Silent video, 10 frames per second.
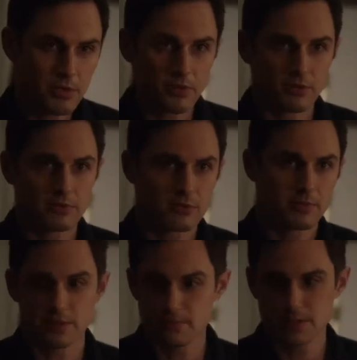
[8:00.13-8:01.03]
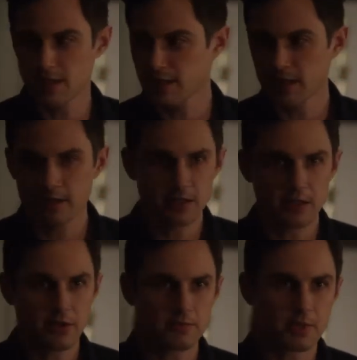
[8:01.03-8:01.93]
with you? I mean, it's not like I had
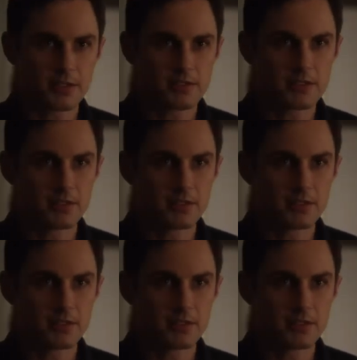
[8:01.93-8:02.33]
any other plans.